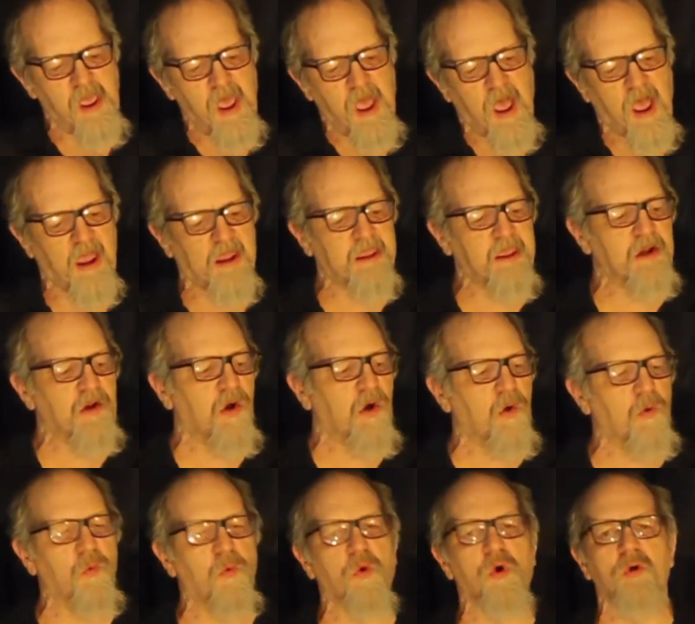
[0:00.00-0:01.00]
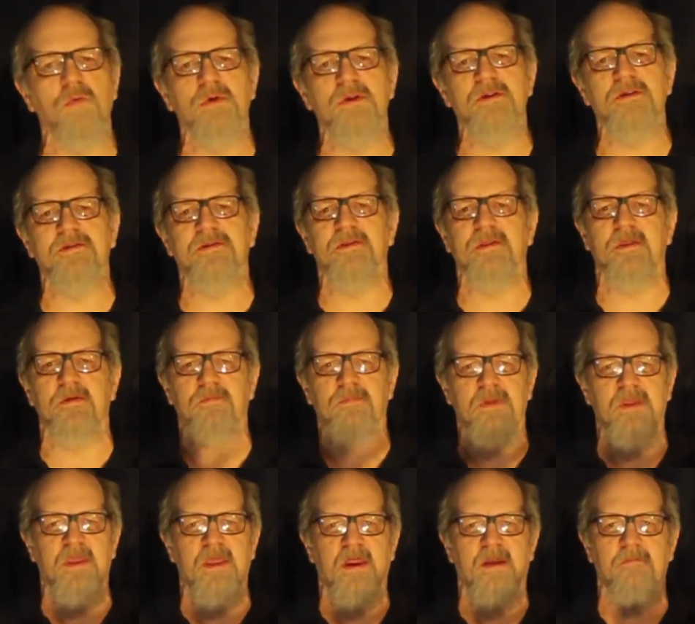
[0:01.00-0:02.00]
I get all warm and
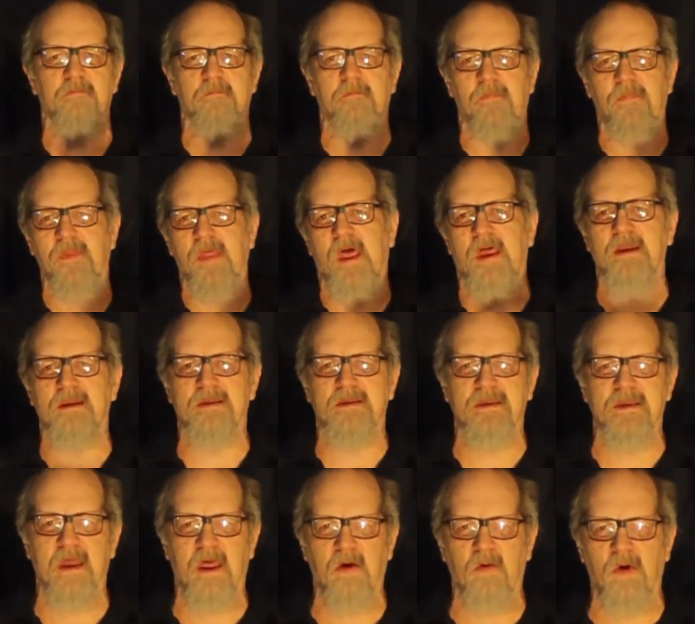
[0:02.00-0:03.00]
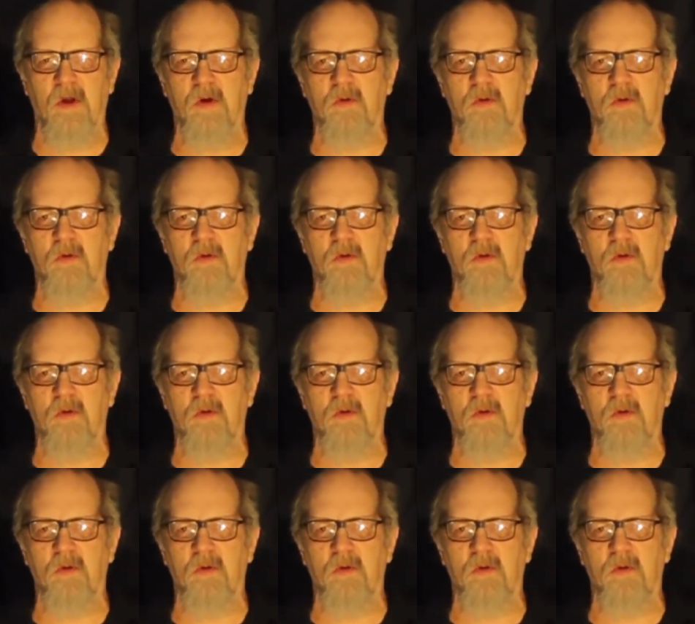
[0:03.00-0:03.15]
sleepy, and that's how I